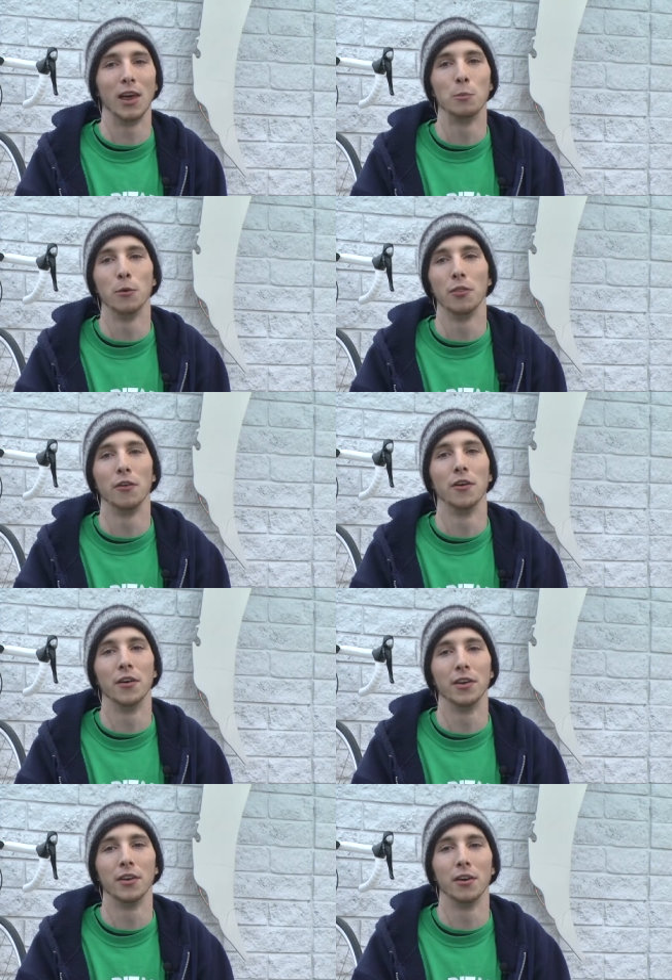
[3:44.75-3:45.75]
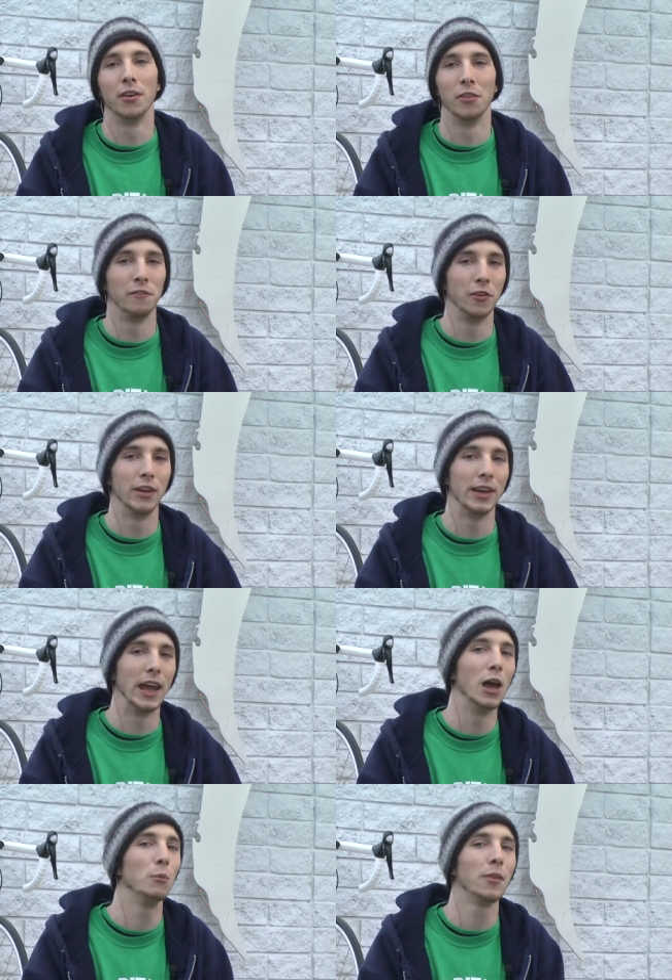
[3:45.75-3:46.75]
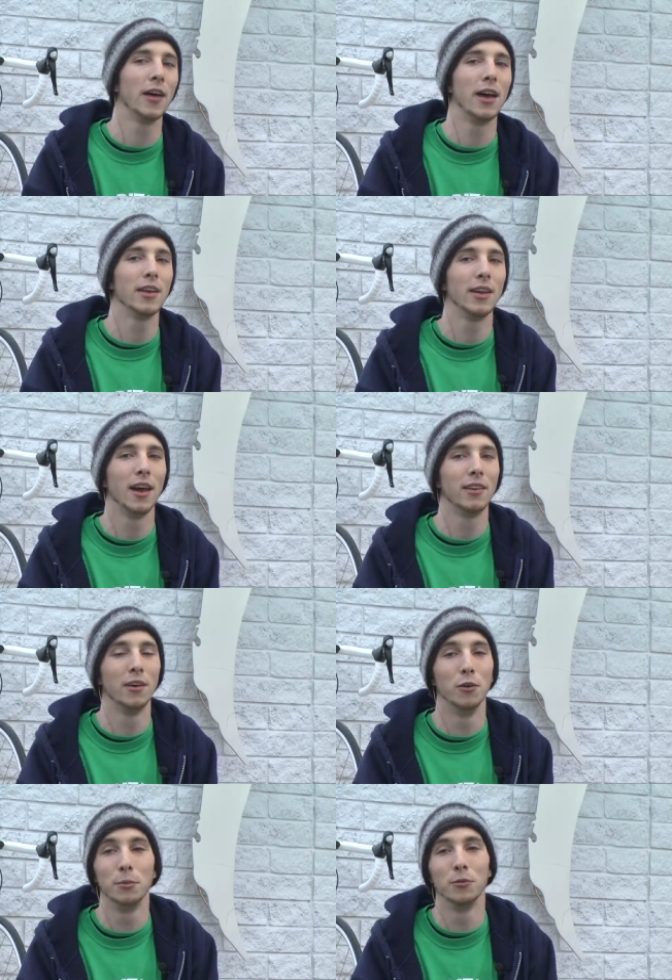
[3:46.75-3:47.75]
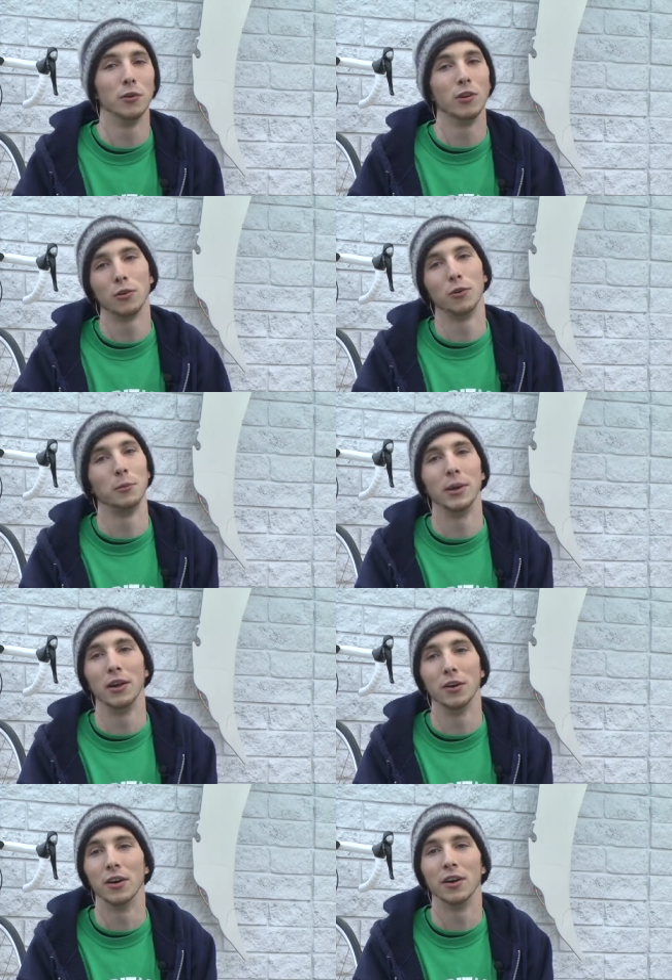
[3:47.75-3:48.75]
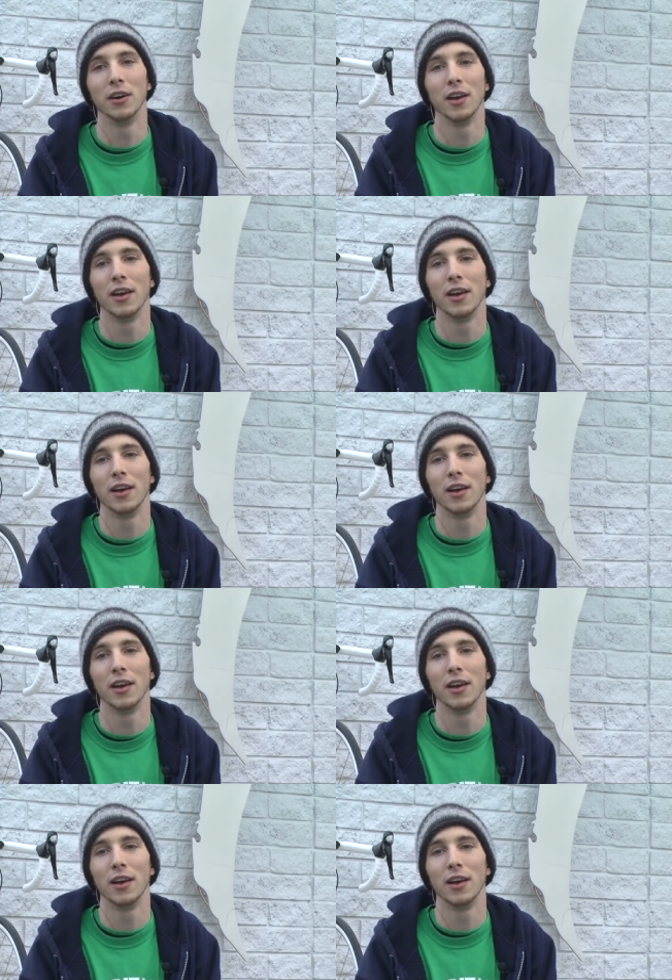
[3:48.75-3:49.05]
April third to go to the first game with us, so it would be really cool to meet her.